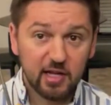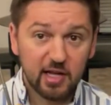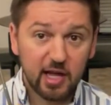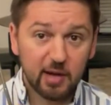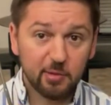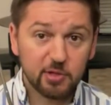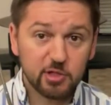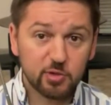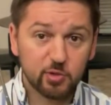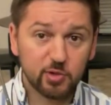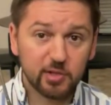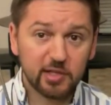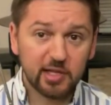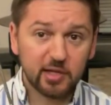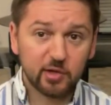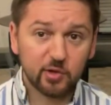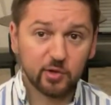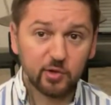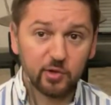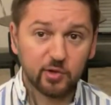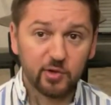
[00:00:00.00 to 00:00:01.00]
And what's really
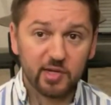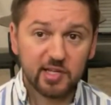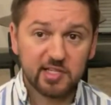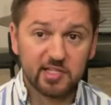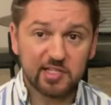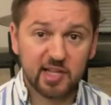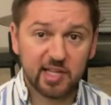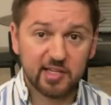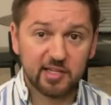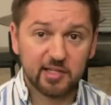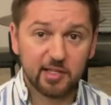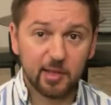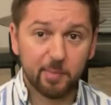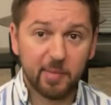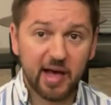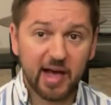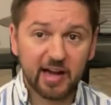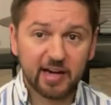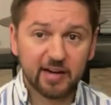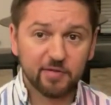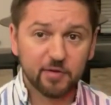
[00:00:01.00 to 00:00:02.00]
cool is that the
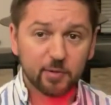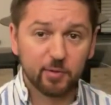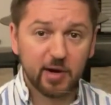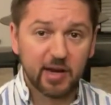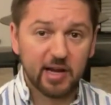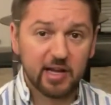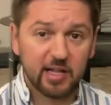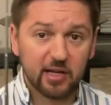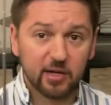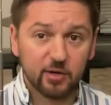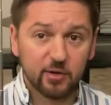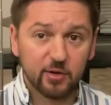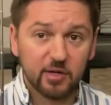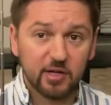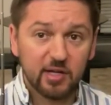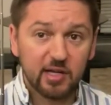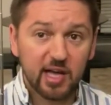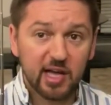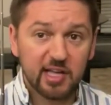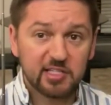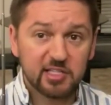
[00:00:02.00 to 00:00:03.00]
back of the radio
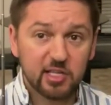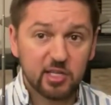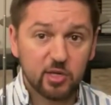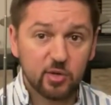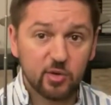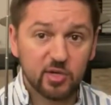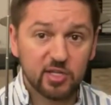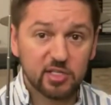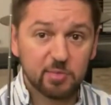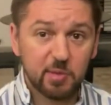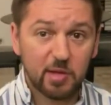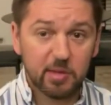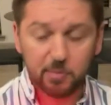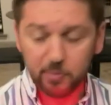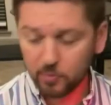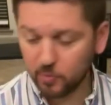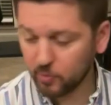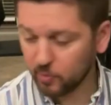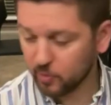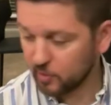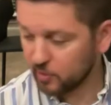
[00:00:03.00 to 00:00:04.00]
has a USB
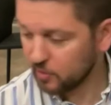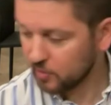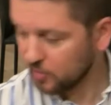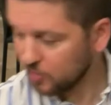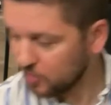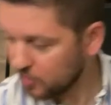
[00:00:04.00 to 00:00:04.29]
port